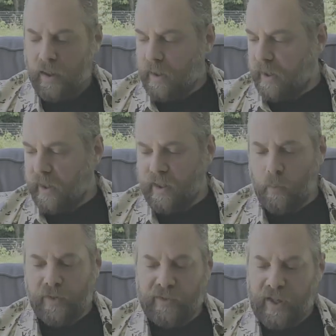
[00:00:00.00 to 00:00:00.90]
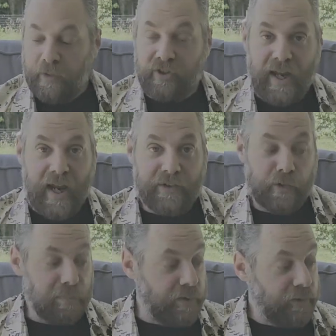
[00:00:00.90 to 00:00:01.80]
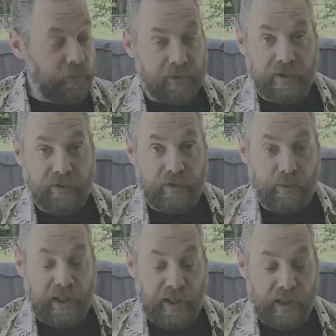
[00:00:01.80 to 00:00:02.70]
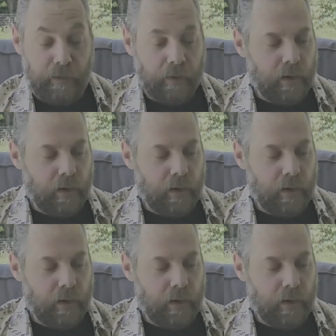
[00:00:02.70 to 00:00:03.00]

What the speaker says: and I want to see how much gas is produced with this new can.